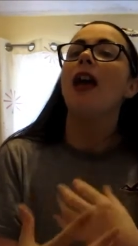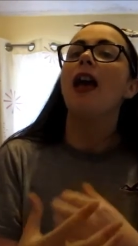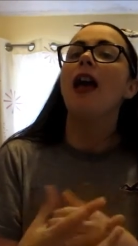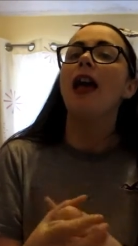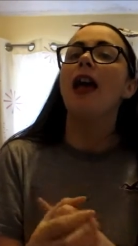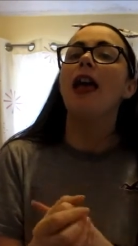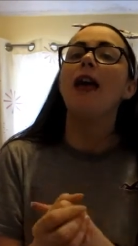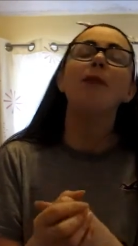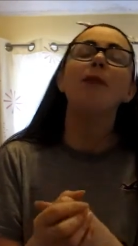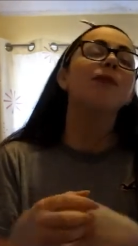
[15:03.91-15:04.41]

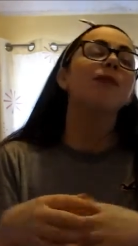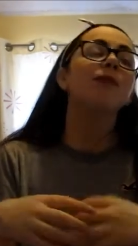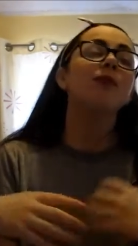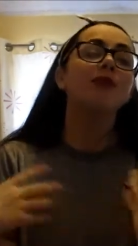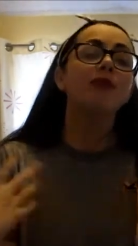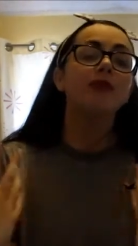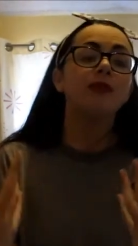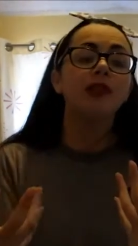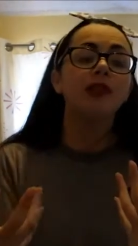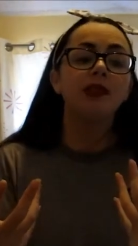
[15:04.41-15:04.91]
Um,
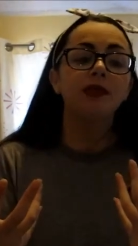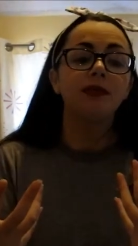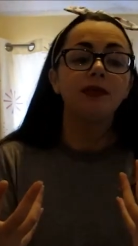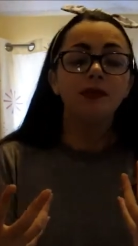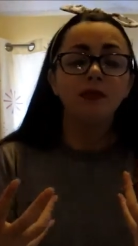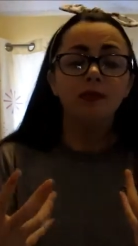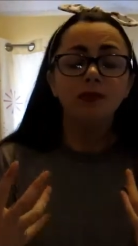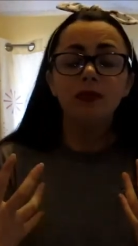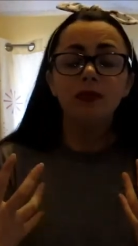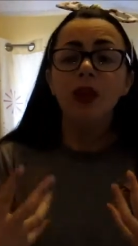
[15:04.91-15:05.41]

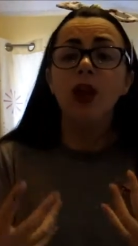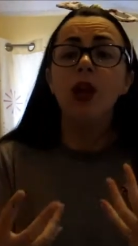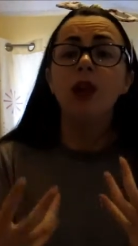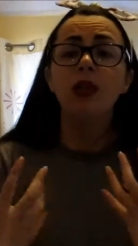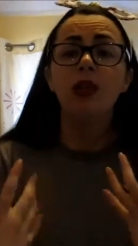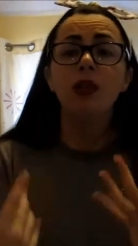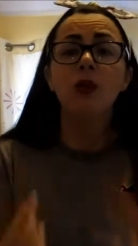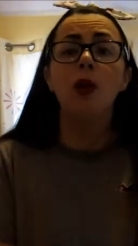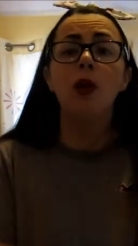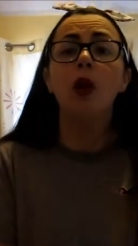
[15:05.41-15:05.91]
I
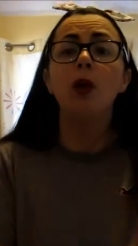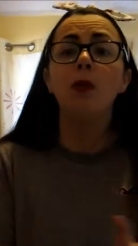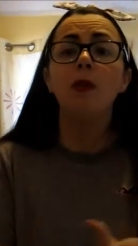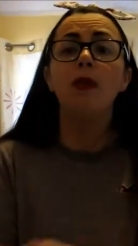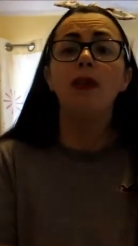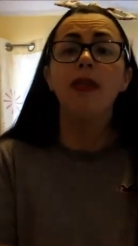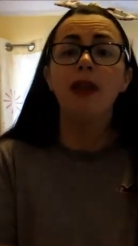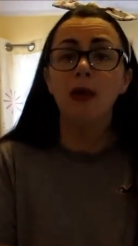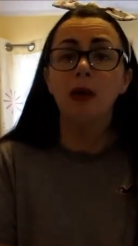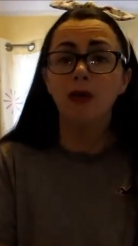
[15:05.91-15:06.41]
do hope
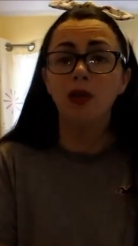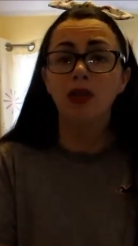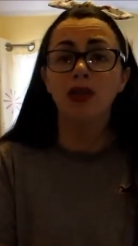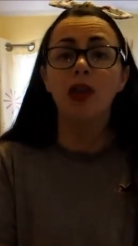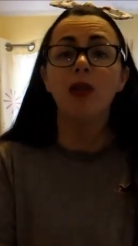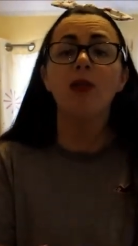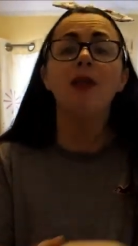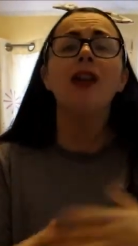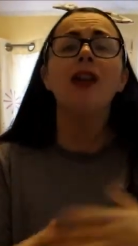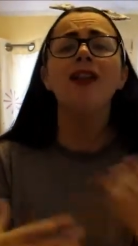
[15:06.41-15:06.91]
that will
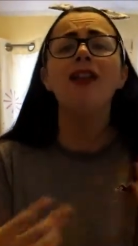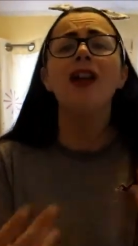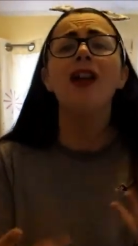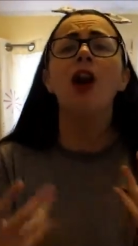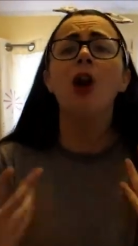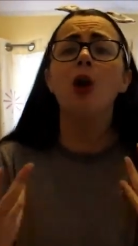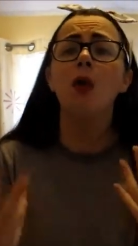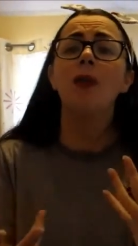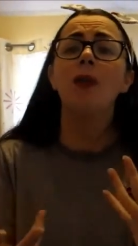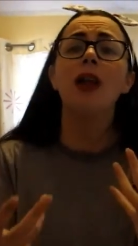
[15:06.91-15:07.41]
change. Not that
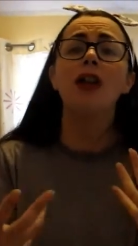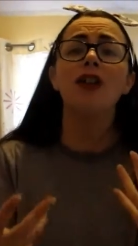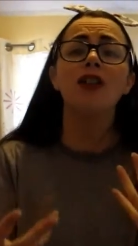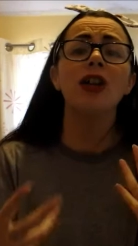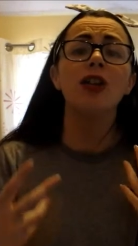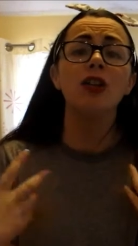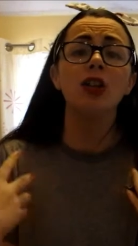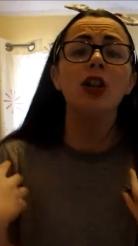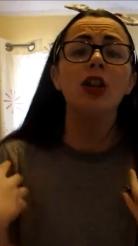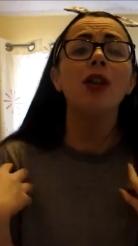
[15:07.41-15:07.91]
I hope that'll
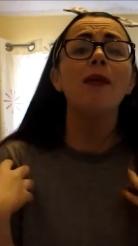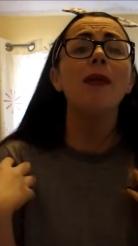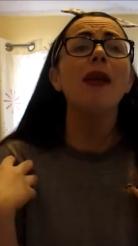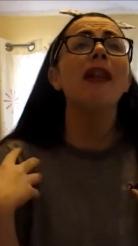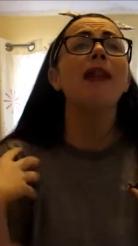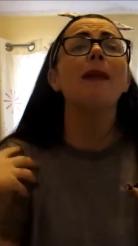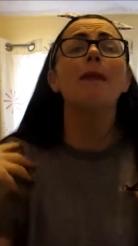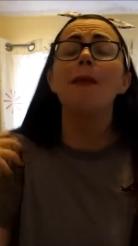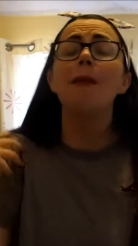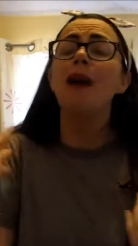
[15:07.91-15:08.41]
change. I'm going to
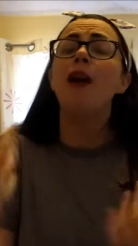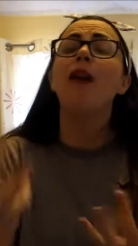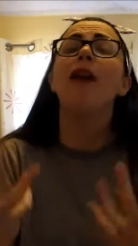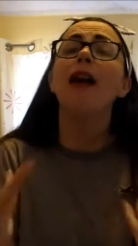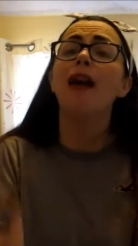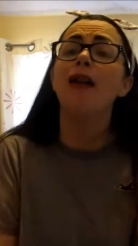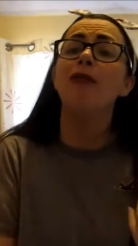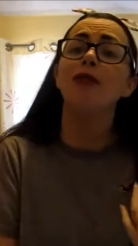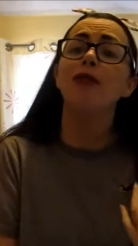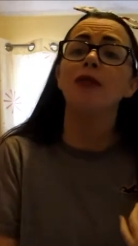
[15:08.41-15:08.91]
make the better
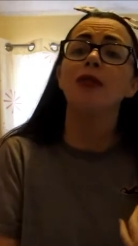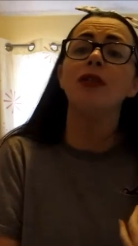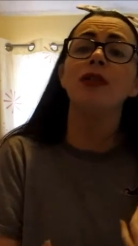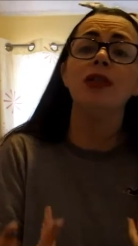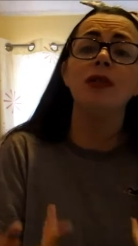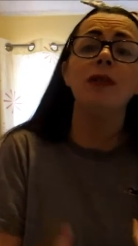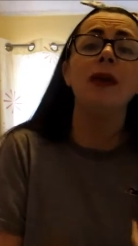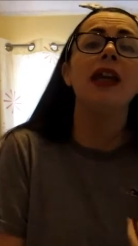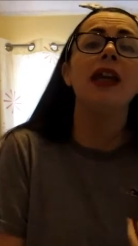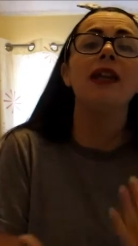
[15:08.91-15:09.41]
effort
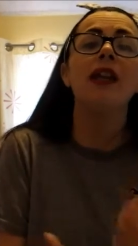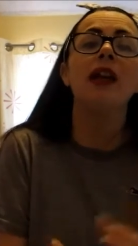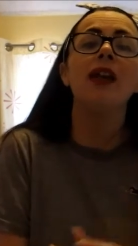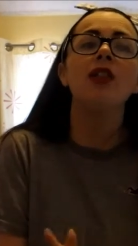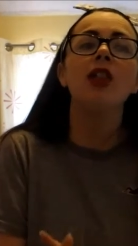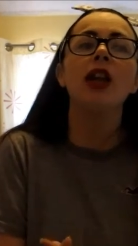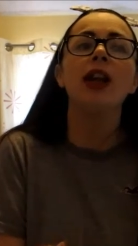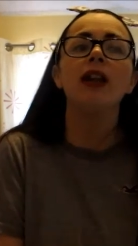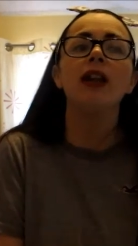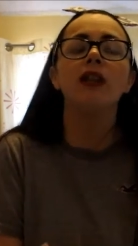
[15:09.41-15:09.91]
to make
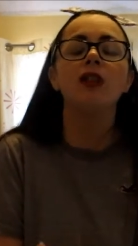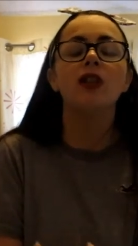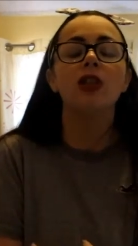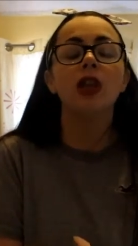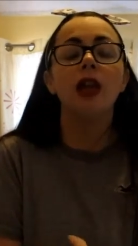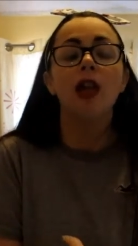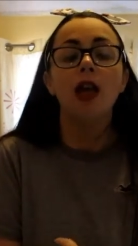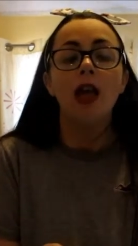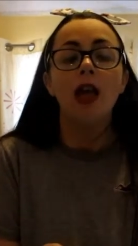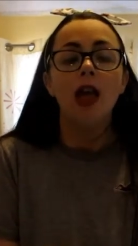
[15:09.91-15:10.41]
that change.
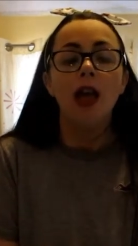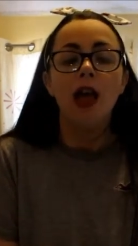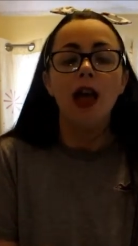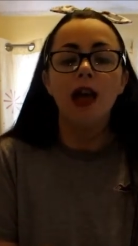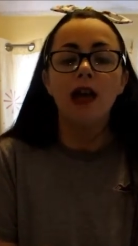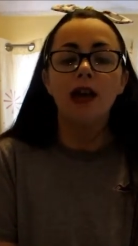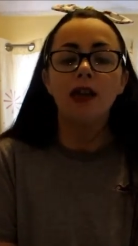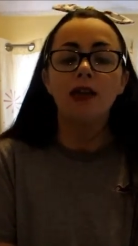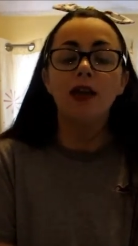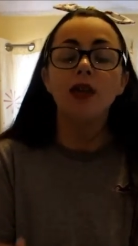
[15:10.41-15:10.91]

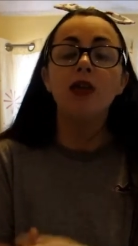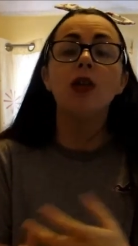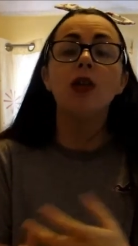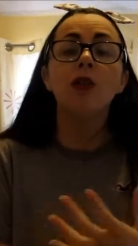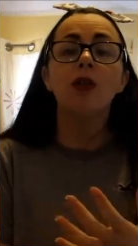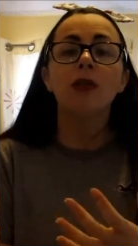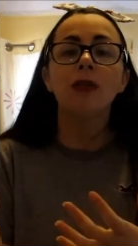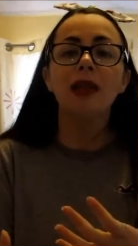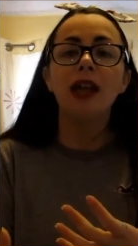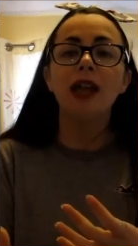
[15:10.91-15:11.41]
And I don't
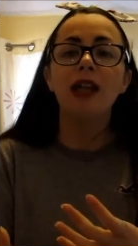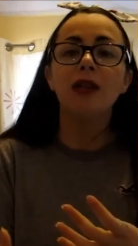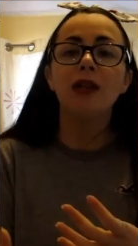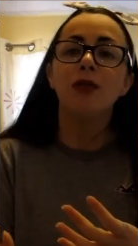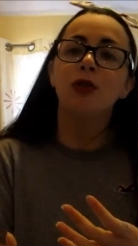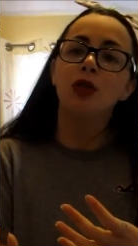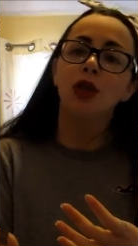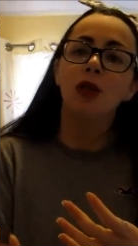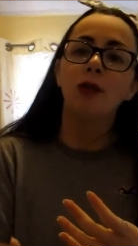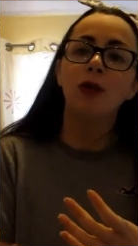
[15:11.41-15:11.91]
want to be that
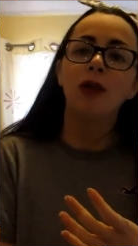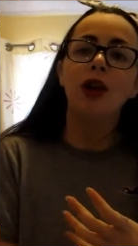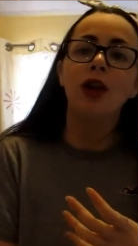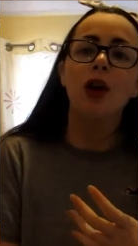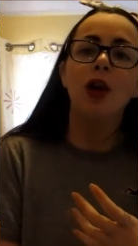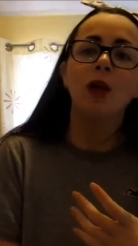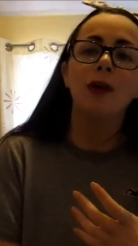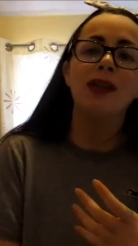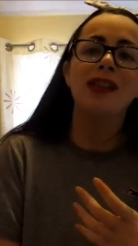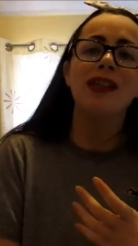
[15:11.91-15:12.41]
YouTuber that
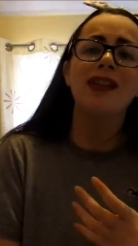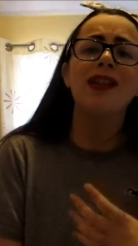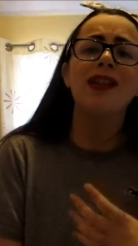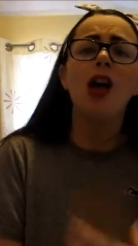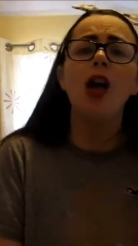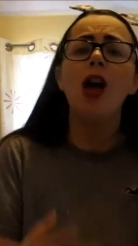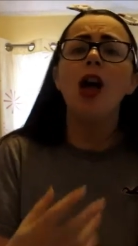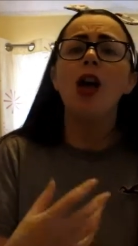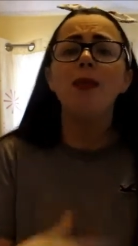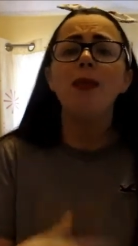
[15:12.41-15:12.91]
always says,
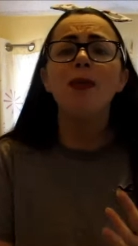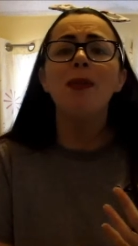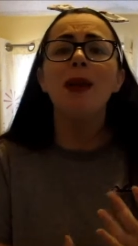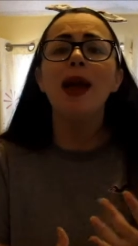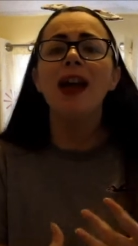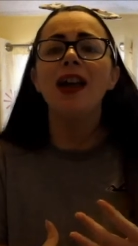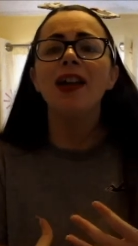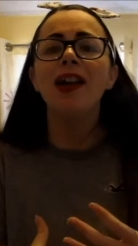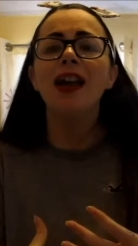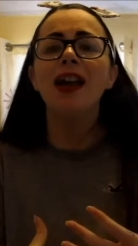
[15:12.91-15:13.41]
oh, I'll be
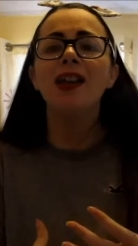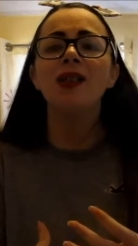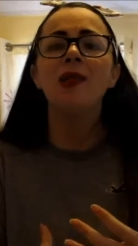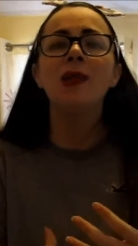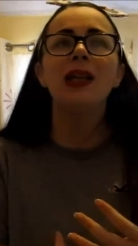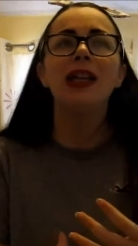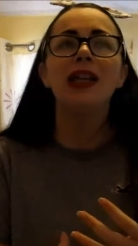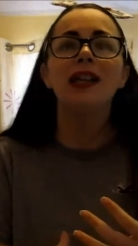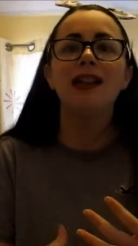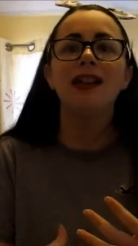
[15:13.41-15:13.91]
back next
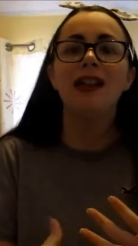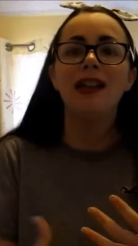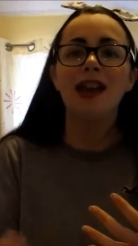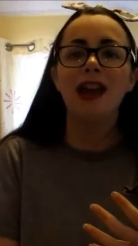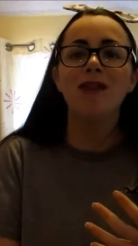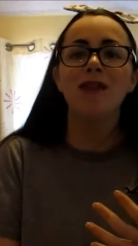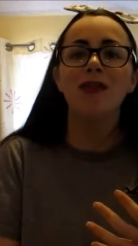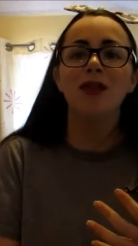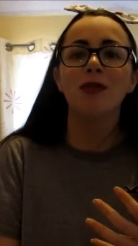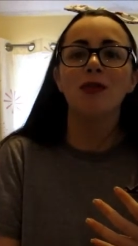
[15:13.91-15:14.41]
week and then
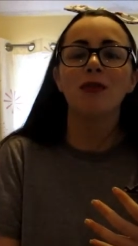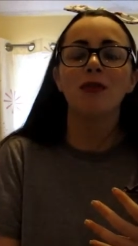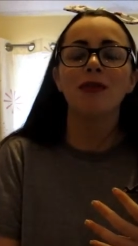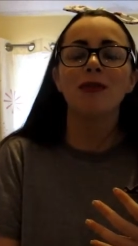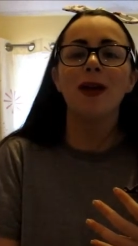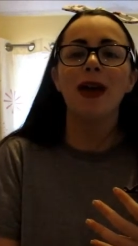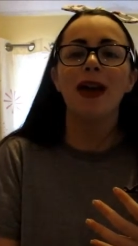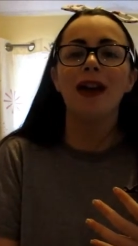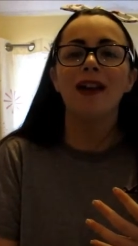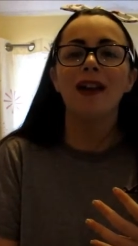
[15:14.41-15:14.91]
never comes
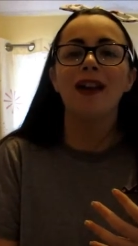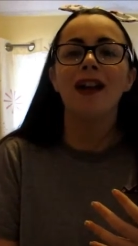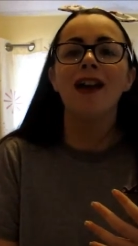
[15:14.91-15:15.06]
back.